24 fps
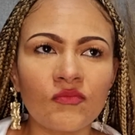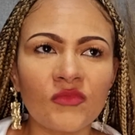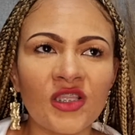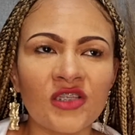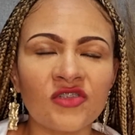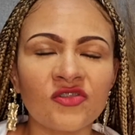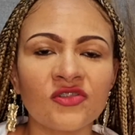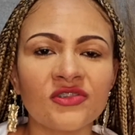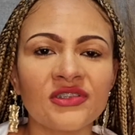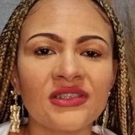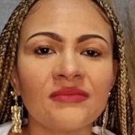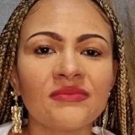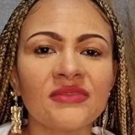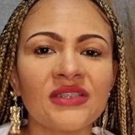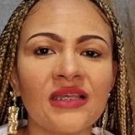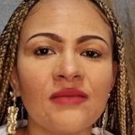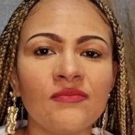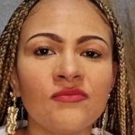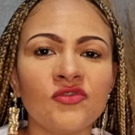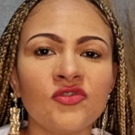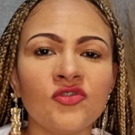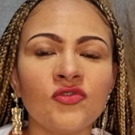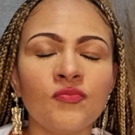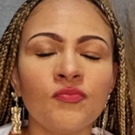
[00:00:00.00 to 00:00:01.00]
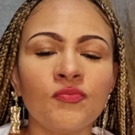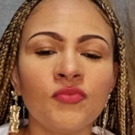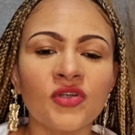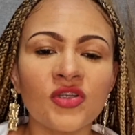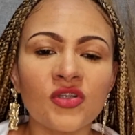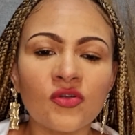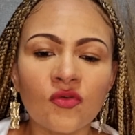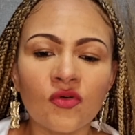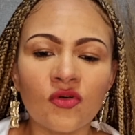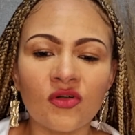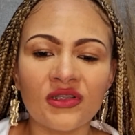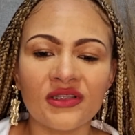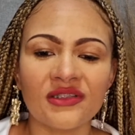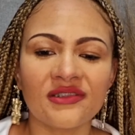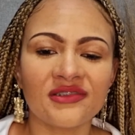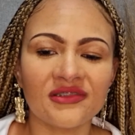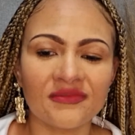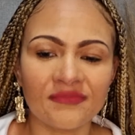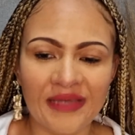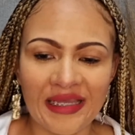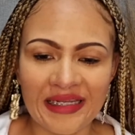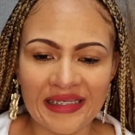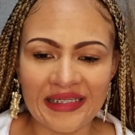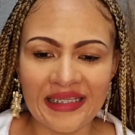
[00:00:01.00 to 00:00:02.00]
So sometimes you're putting all this
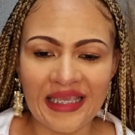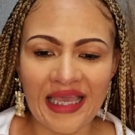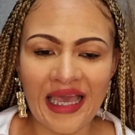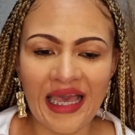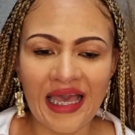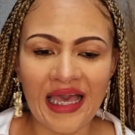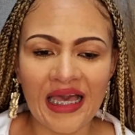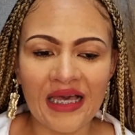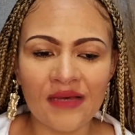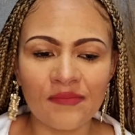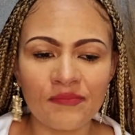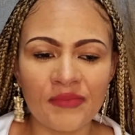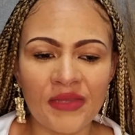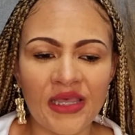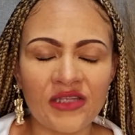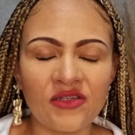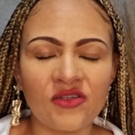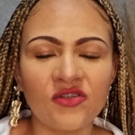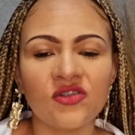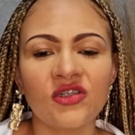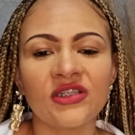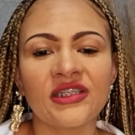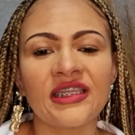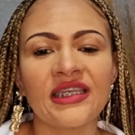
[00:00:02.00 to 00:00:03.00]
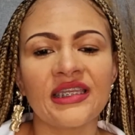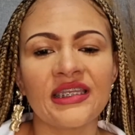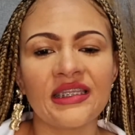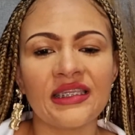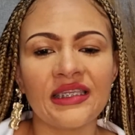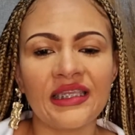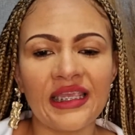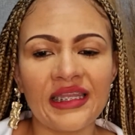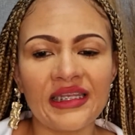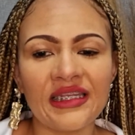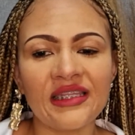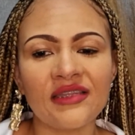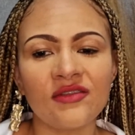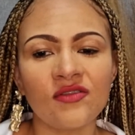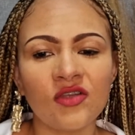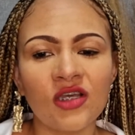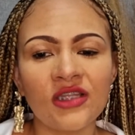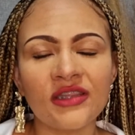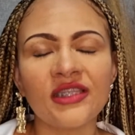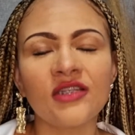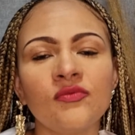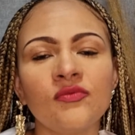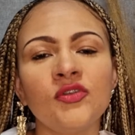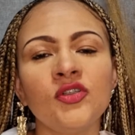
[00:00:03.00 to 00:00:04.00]
money up and you're not getting any,
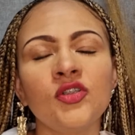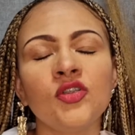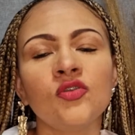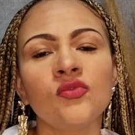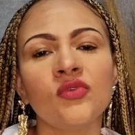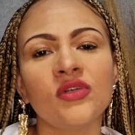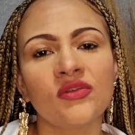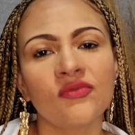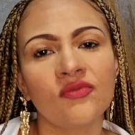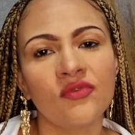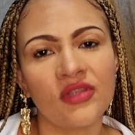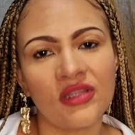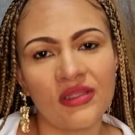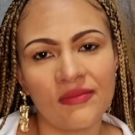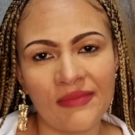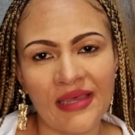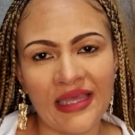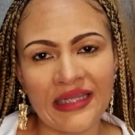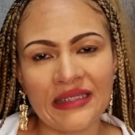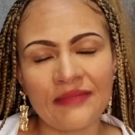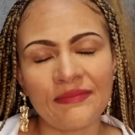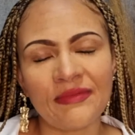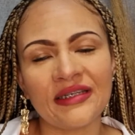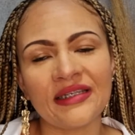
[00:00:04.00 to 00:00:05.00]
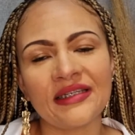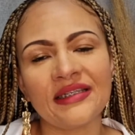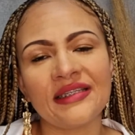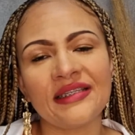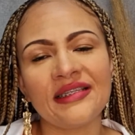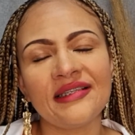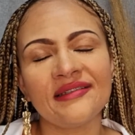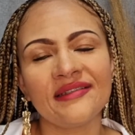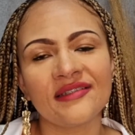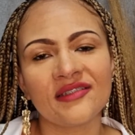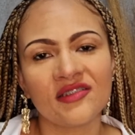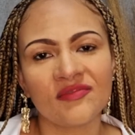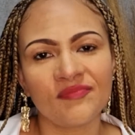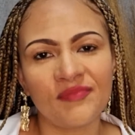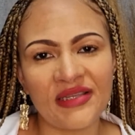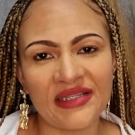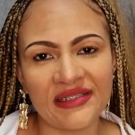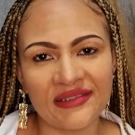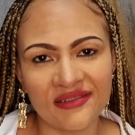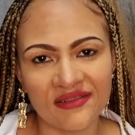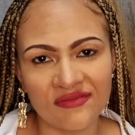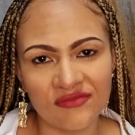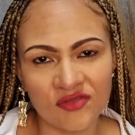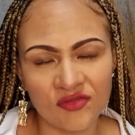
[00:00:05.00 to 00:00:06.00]
not we do it for the money, but it is
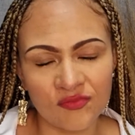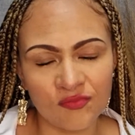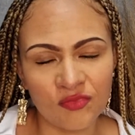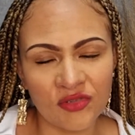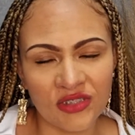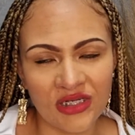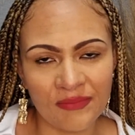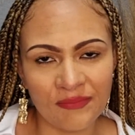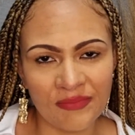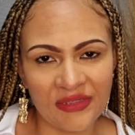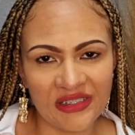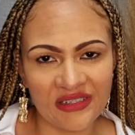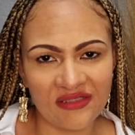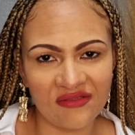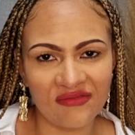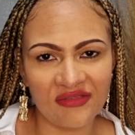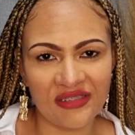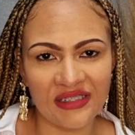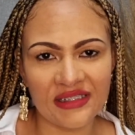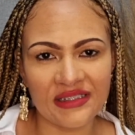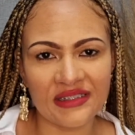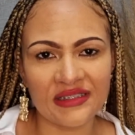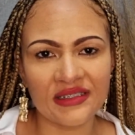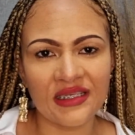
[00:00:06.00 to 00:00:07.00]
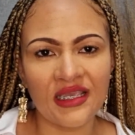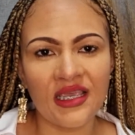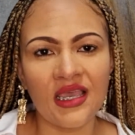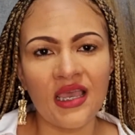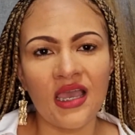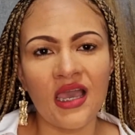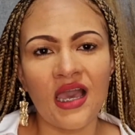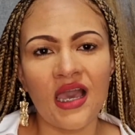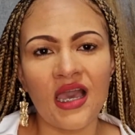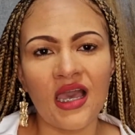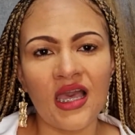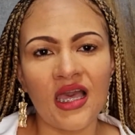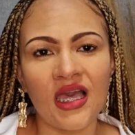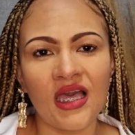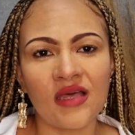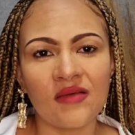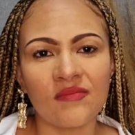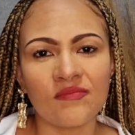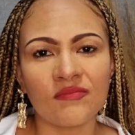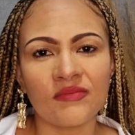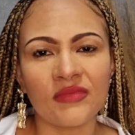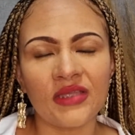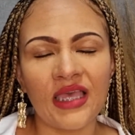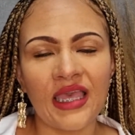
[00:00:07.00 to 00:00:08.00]
expensive to put up an event.
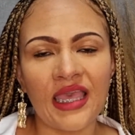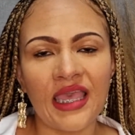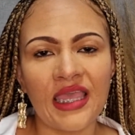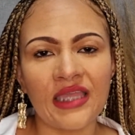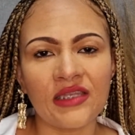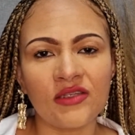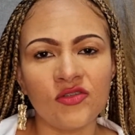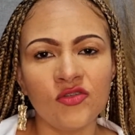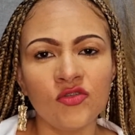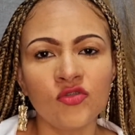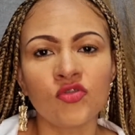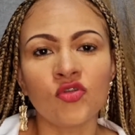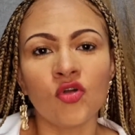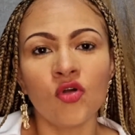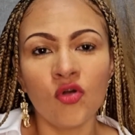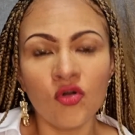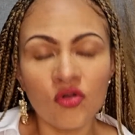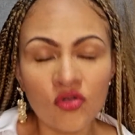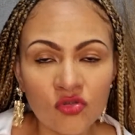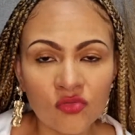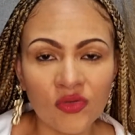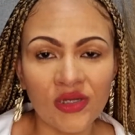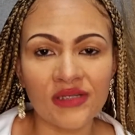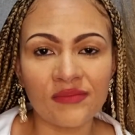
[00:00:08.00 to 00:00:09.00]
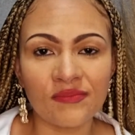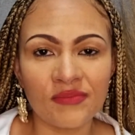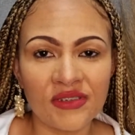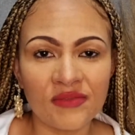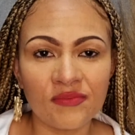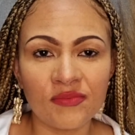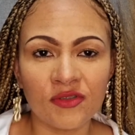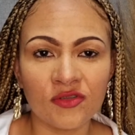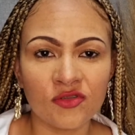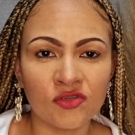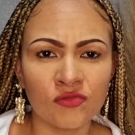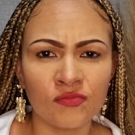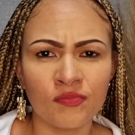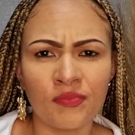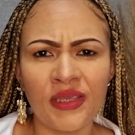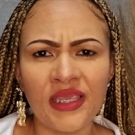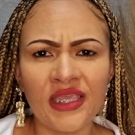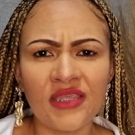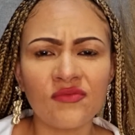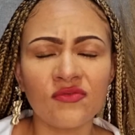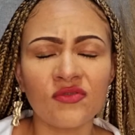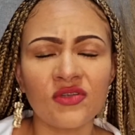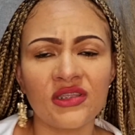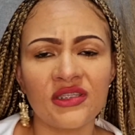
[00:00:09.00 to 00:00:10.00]
And you don't want people to
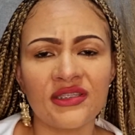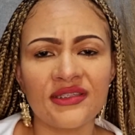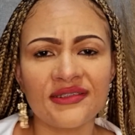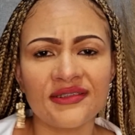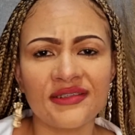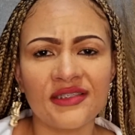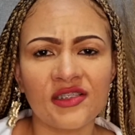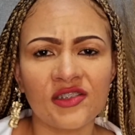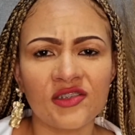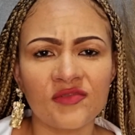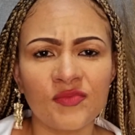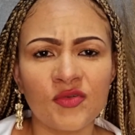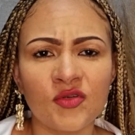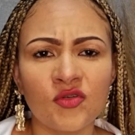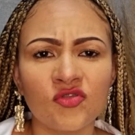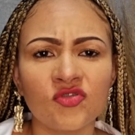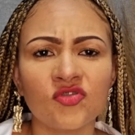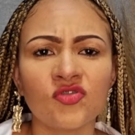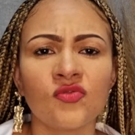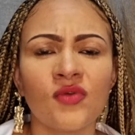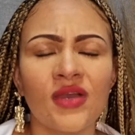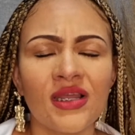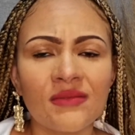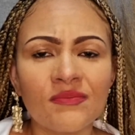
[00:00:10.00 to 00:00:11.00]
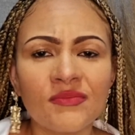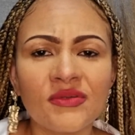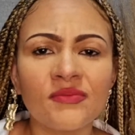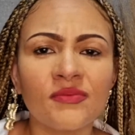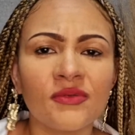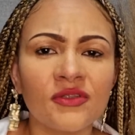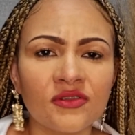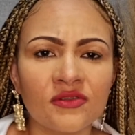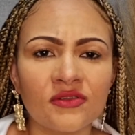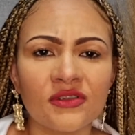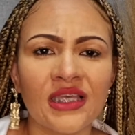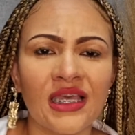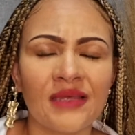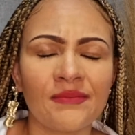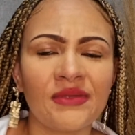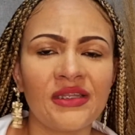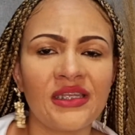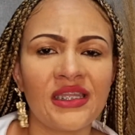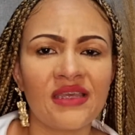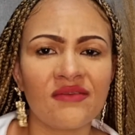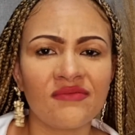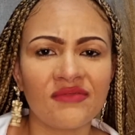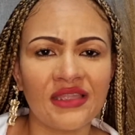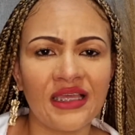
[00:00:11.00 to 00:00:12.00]
pay for these things because you want people to come and
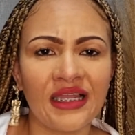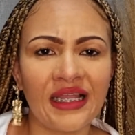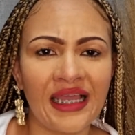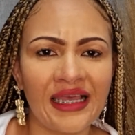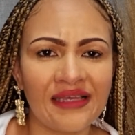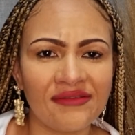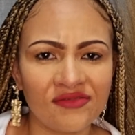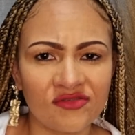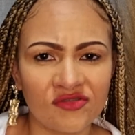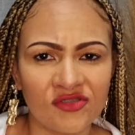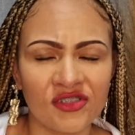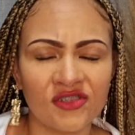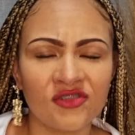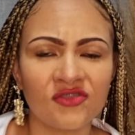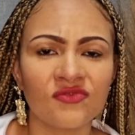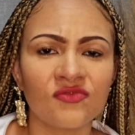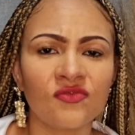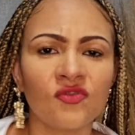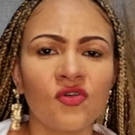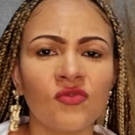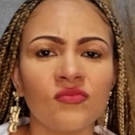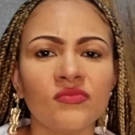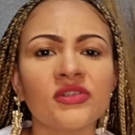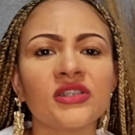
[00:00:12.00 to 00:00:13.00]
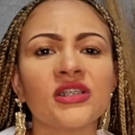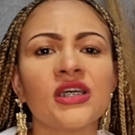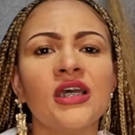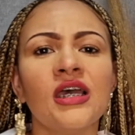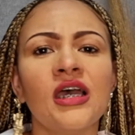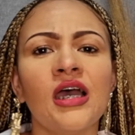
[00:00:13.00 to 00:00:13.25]
have their lives transformed.